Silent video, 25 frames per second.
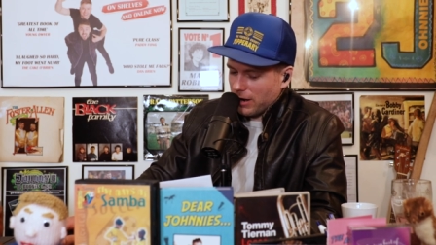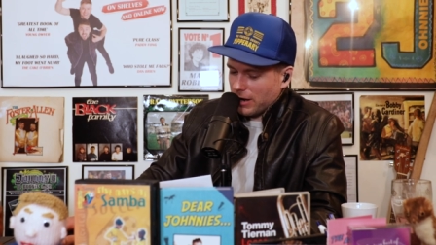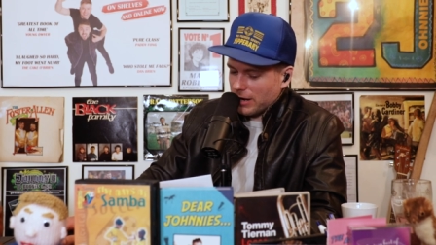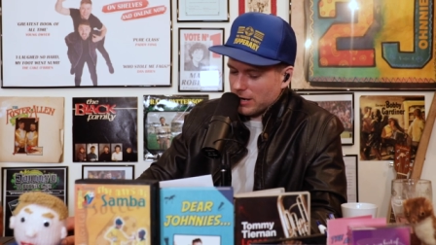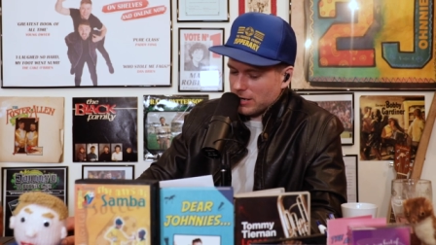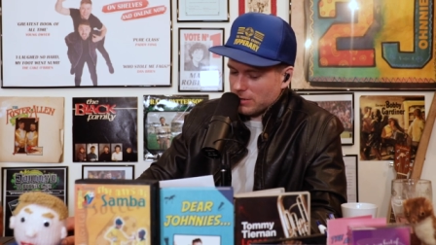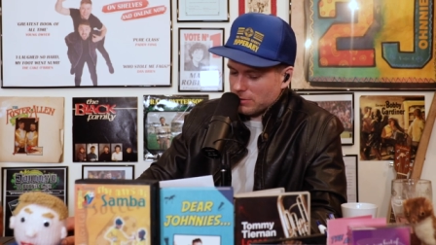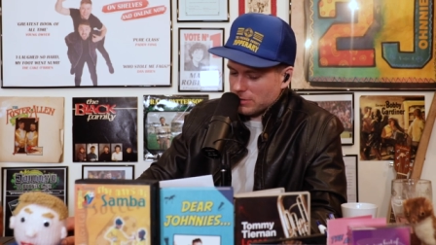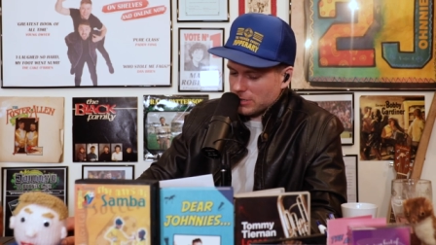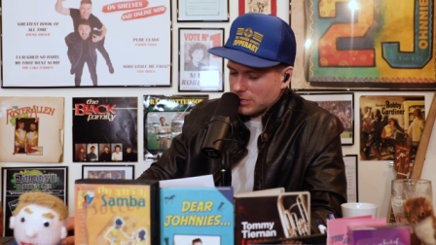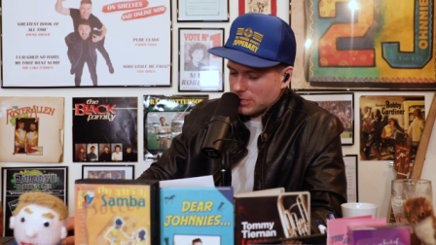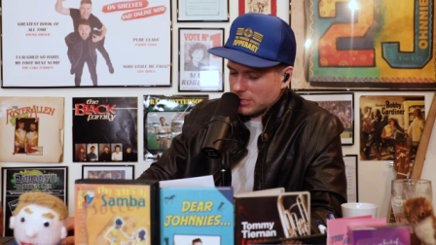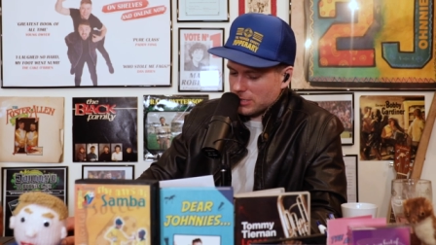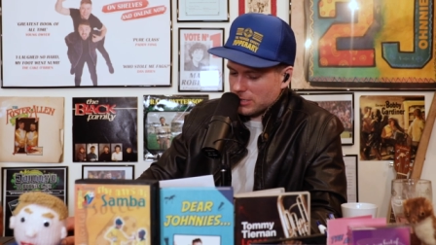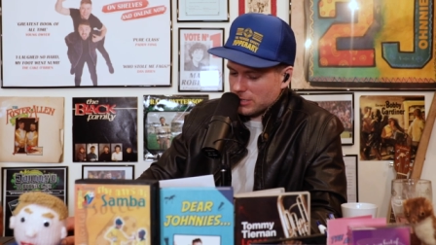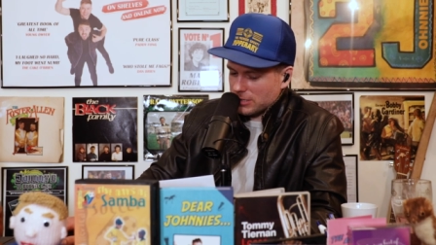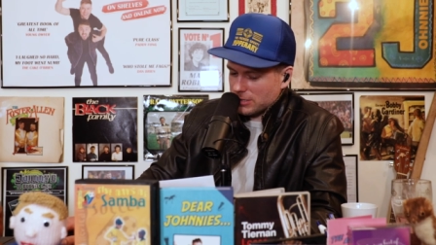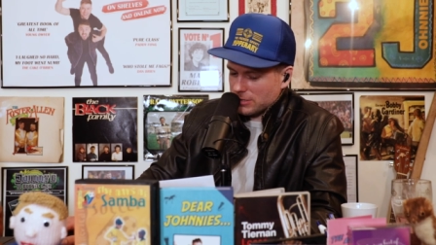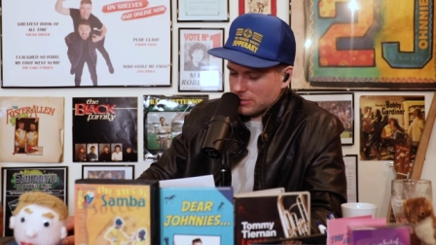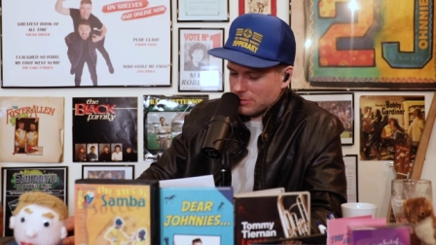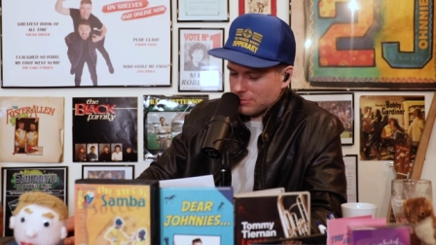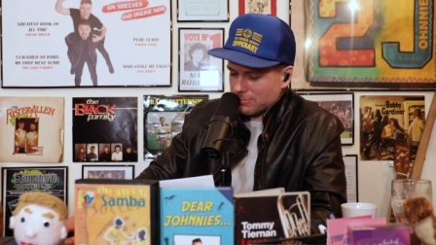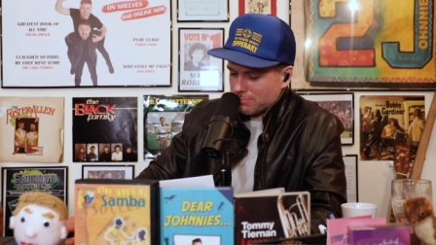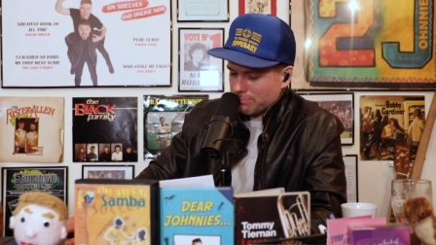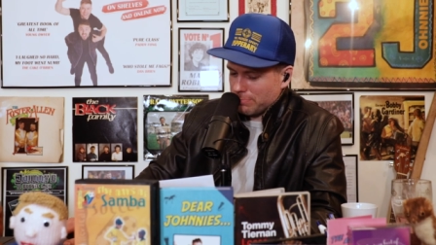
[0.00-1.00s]
on
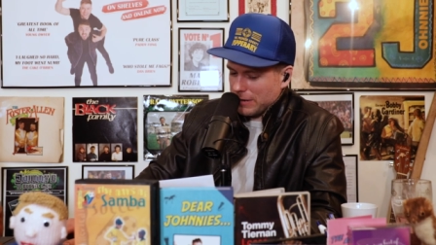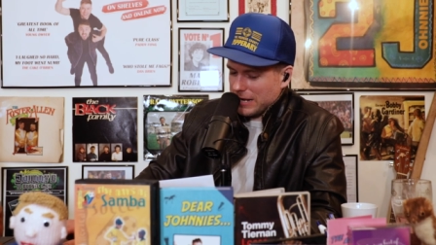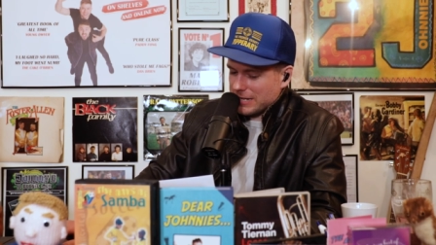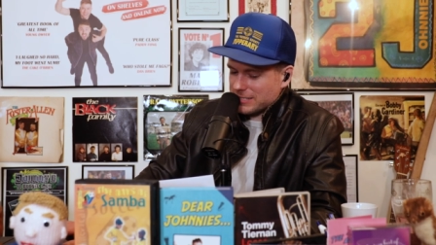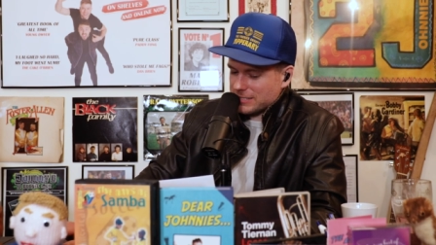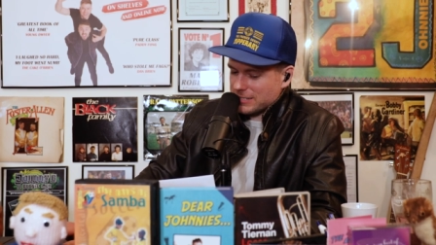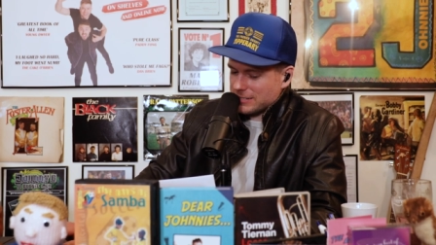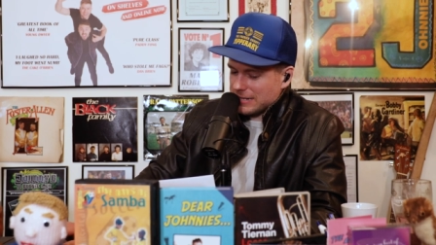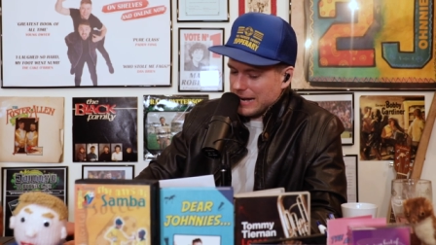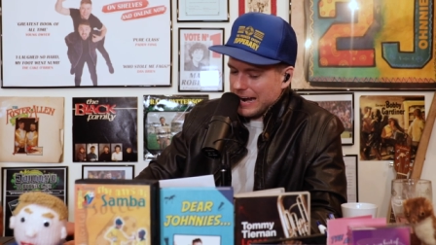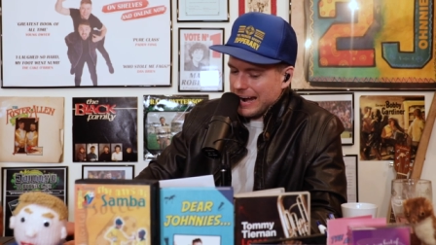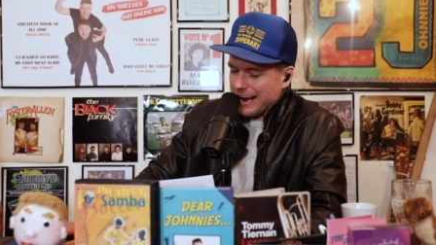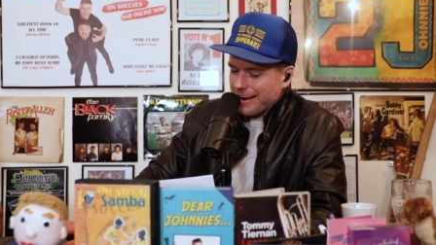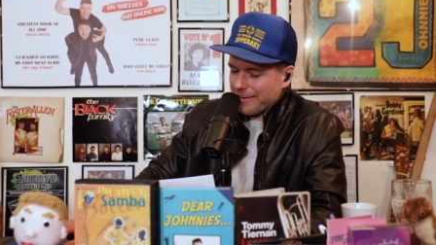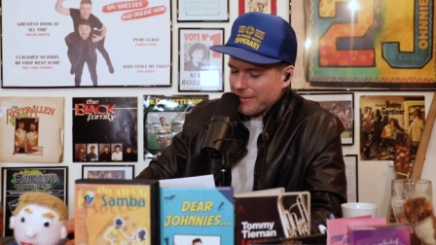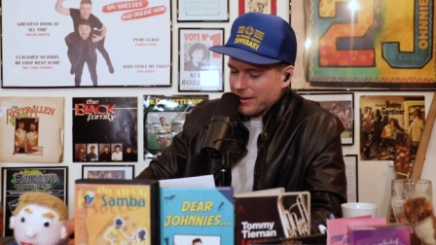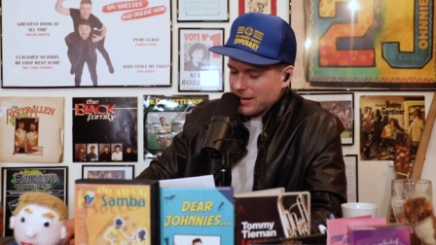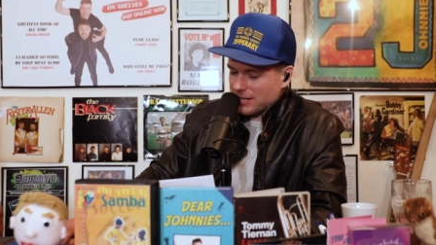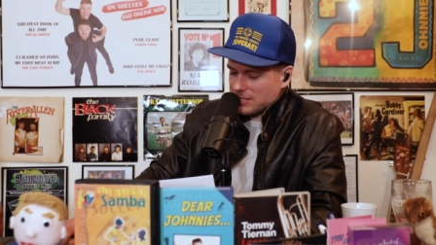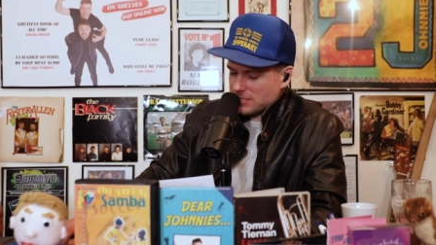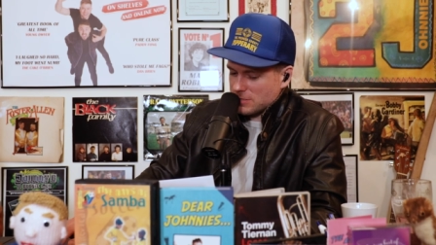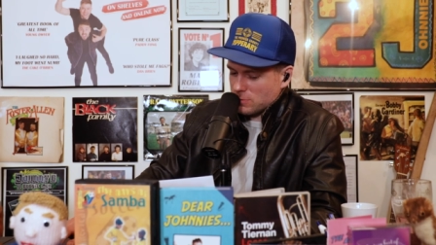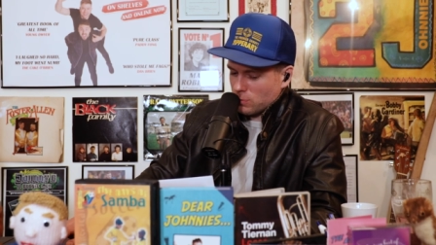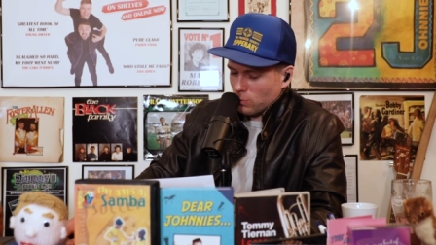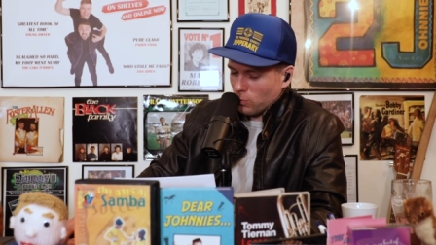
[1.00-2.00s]
bass guitar
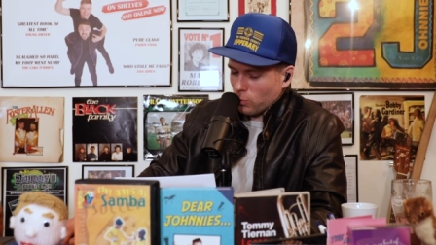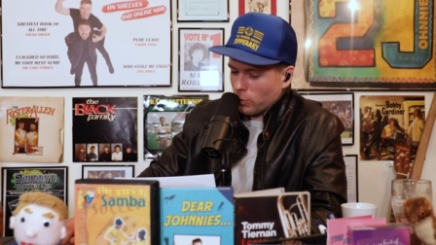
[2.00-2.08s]
is